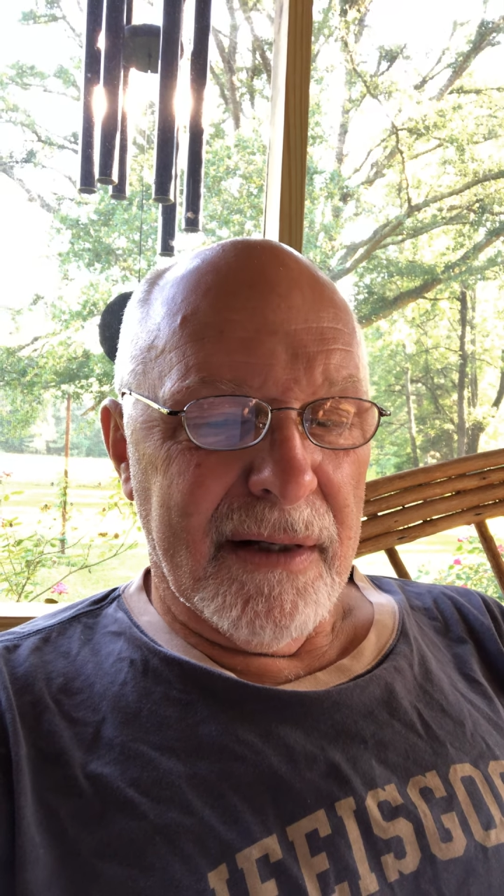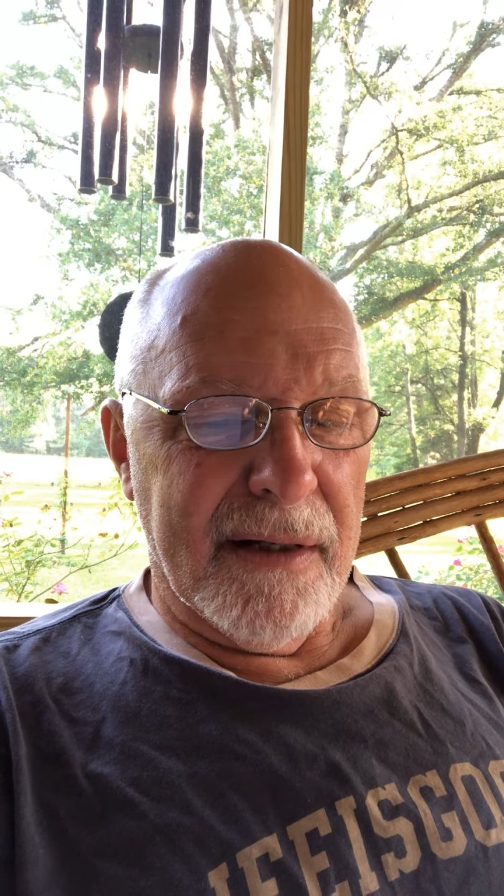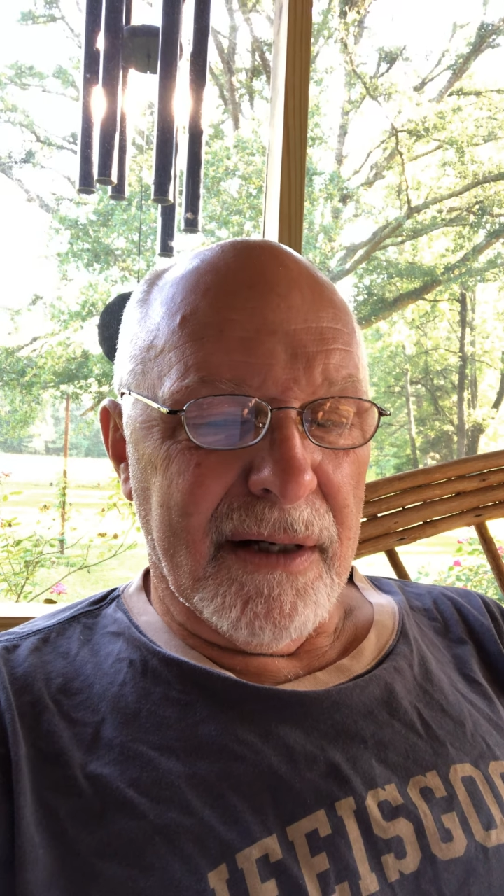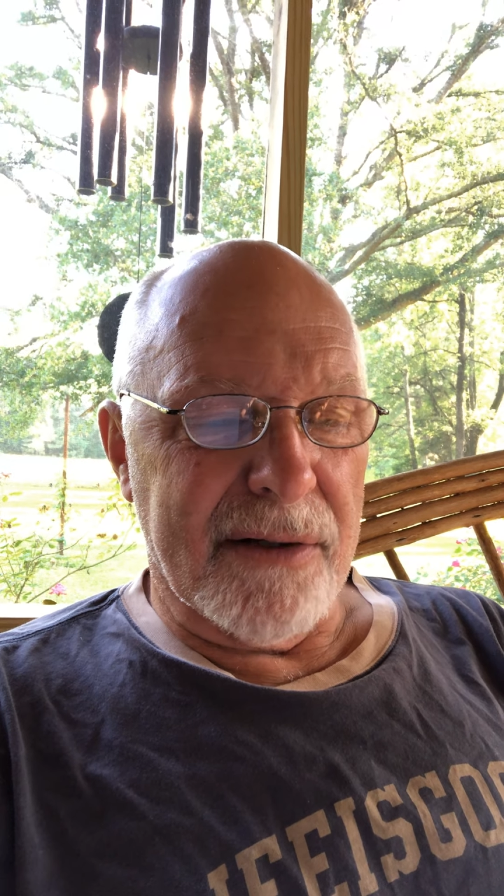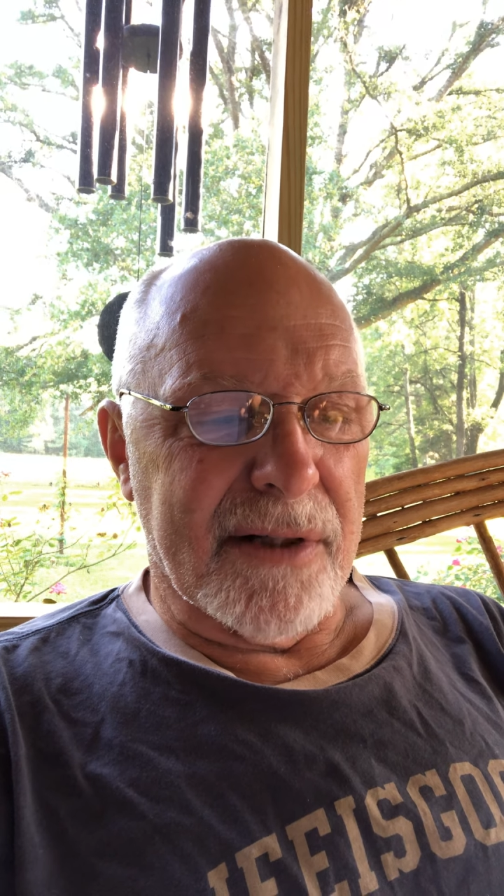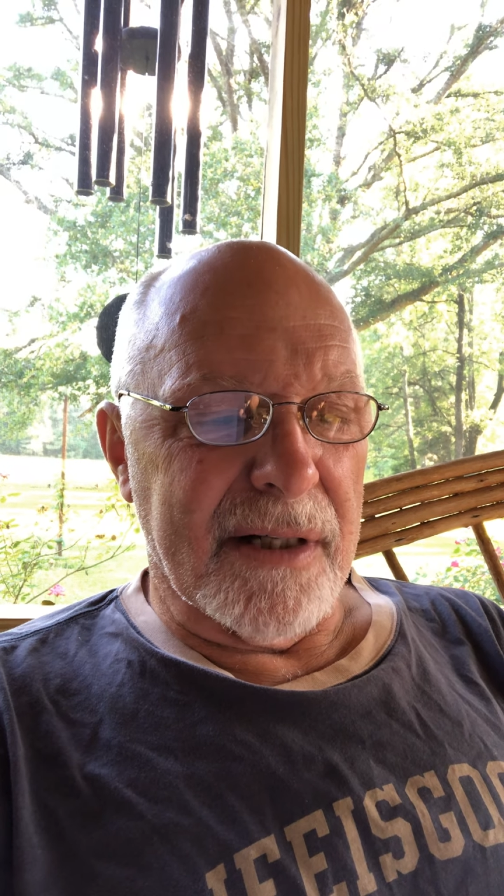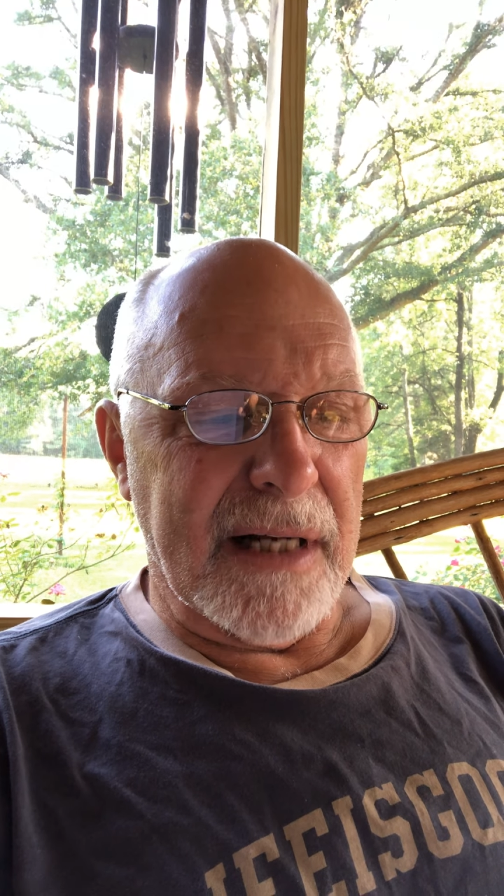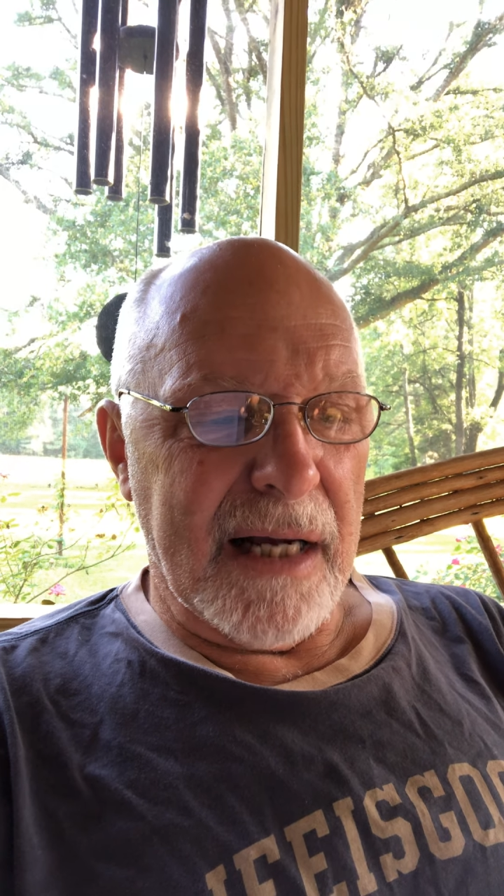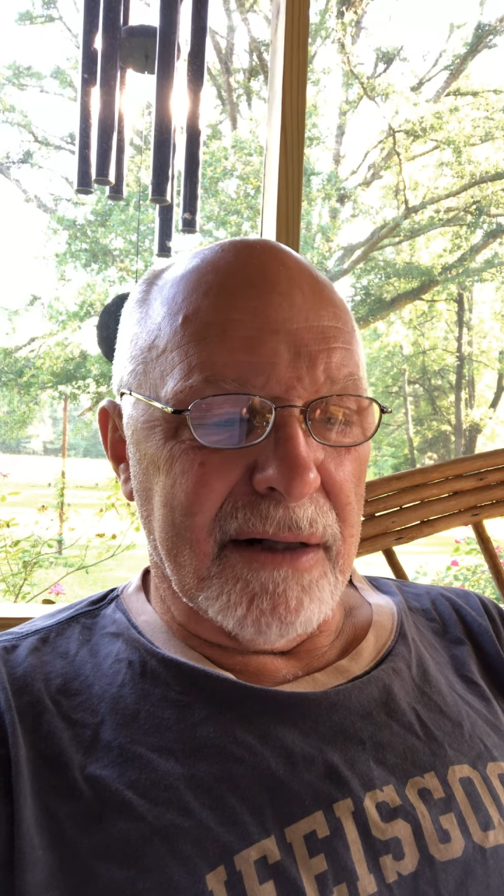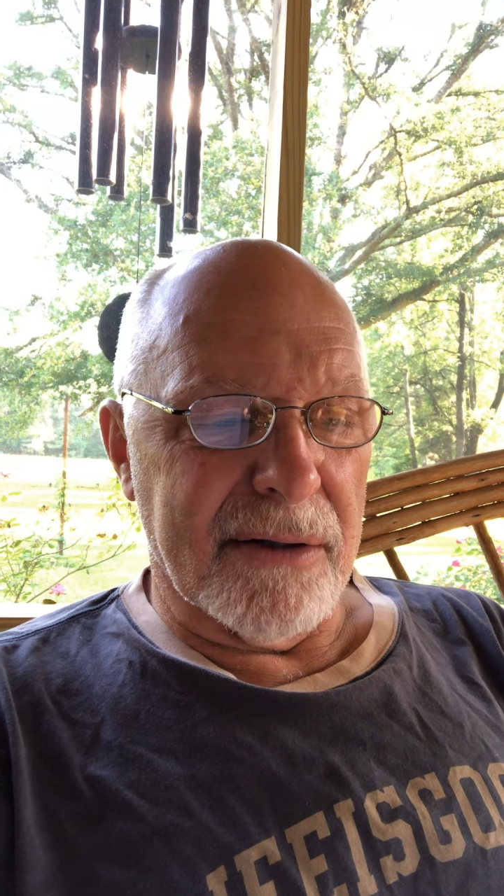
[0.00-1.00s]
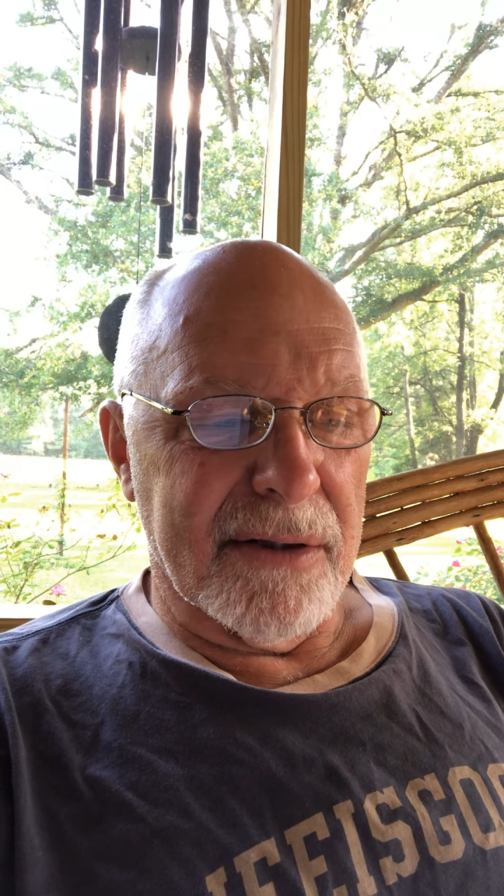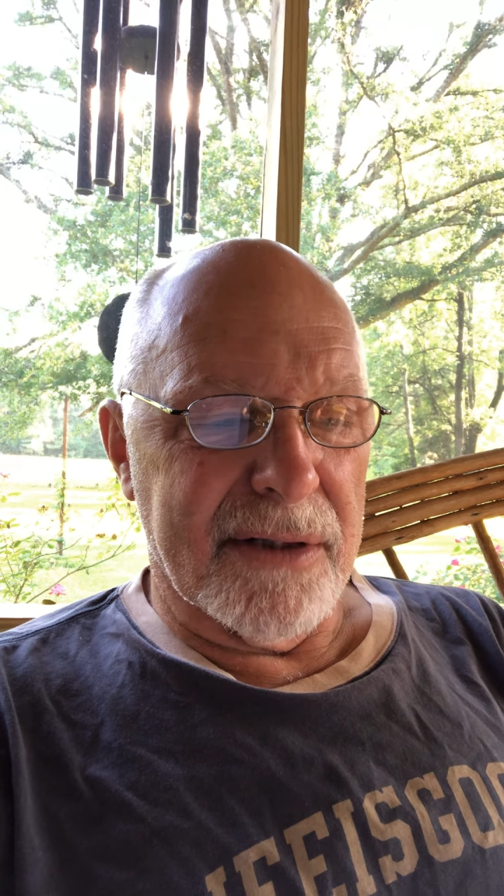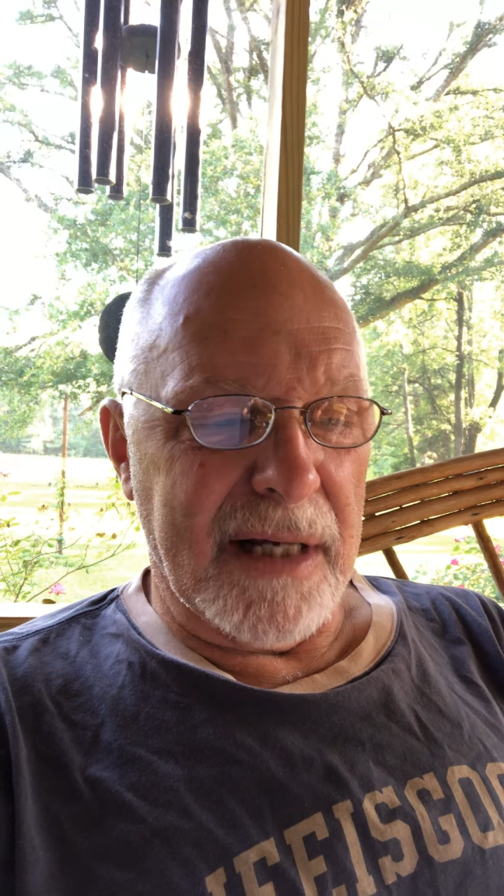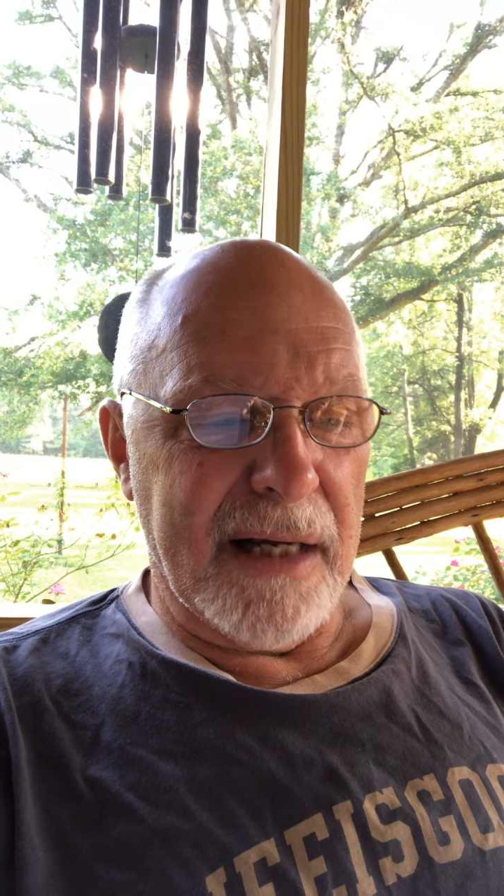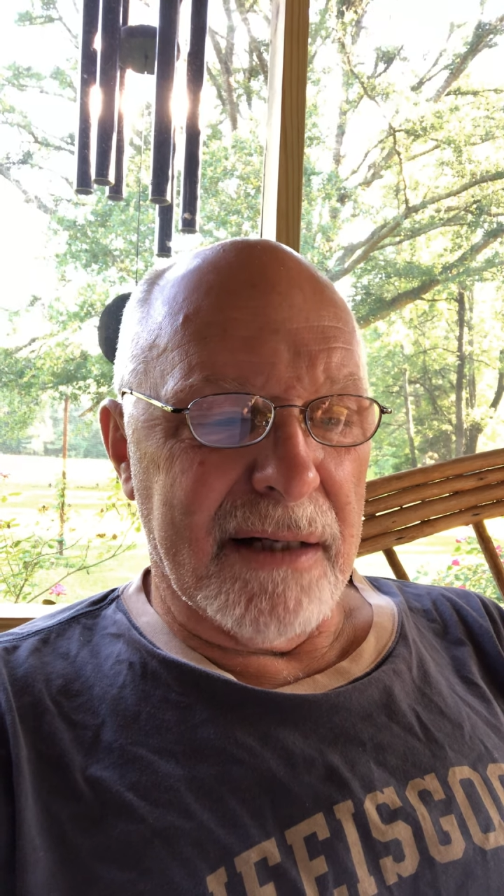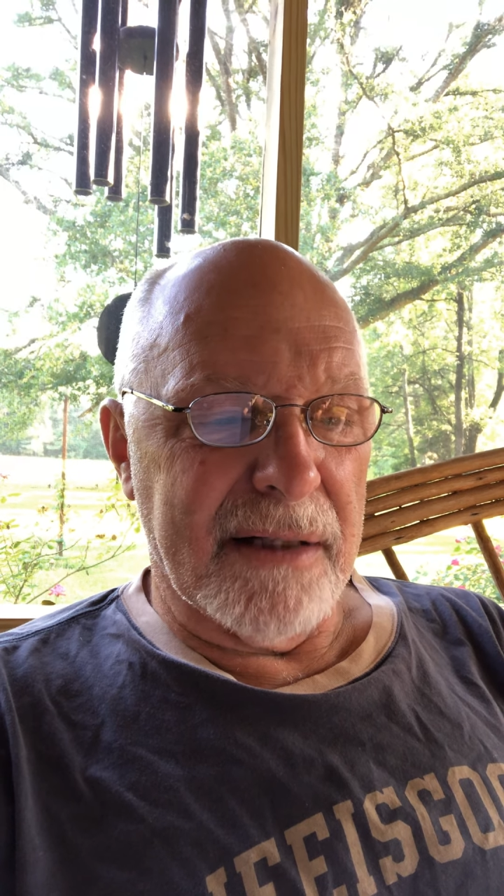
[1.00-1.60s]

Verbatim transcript: Hudson Taylor said,